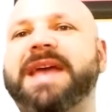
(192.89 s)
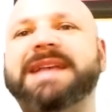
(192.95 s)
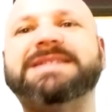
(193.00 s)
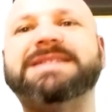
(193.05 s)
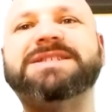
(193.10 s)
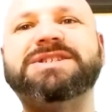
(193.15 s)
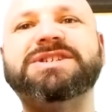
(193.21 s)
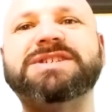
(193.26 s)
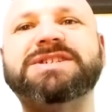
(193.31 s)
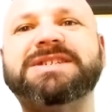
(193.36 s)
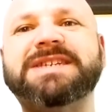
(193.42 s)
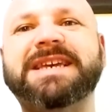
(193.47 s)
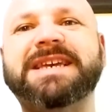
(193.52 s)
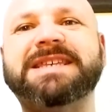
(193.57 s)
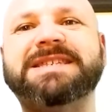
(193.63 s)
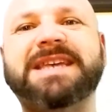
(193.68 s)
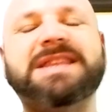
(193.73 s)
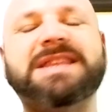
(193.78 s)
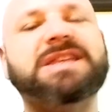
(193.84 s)
That's just,
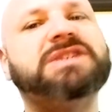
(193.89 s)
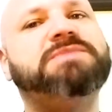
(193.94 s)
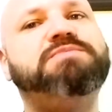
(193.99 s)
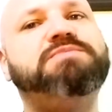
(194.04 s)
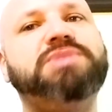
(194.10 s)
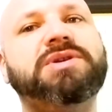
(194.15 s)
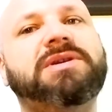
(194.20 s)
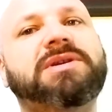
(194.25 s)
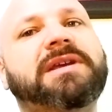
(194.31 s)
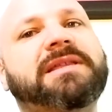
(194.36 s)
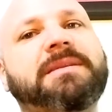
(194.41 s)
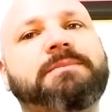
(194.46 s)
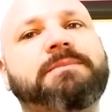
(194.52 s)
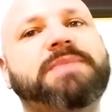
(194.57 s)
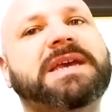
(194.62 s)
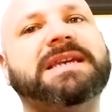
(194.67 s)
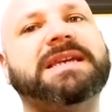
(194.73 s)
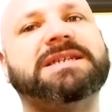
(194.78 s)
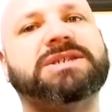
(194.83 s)
it's like this Beauty and the
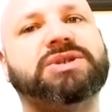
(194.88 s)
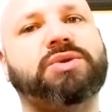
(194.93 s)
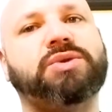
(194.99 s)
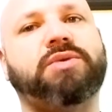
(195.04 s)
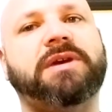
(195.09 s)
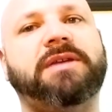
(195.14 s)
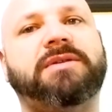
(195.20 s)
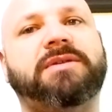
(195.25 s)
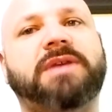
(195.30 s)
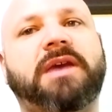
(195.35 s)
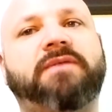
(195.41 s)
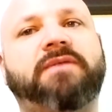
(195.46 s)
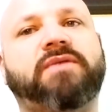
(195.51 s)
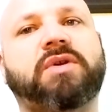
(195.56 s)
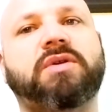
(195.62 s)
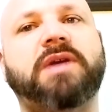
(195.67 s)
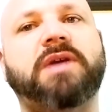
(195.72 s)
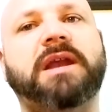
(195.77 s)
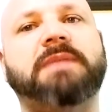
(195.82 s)
Beast story that
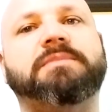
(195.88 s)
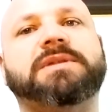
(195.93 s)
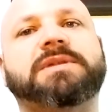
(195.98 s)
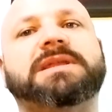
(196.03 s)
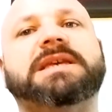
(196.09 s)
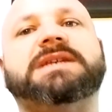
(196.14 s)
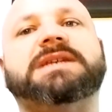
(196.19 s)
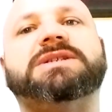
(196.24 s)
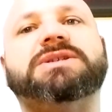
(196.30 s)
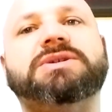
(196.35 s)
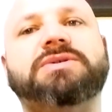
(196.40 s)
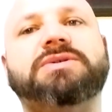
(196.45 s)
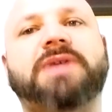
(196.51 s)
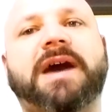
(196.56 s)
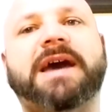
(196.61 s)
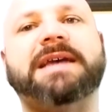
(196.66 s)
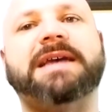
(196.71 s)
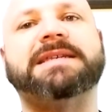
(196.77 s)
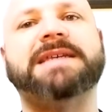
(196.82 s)
they've created with these two
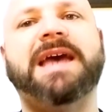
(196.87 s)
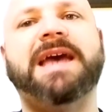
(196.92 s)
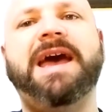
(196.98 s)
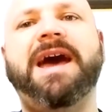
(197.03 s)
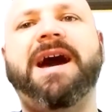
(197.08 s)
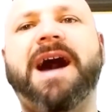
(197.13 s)
guys.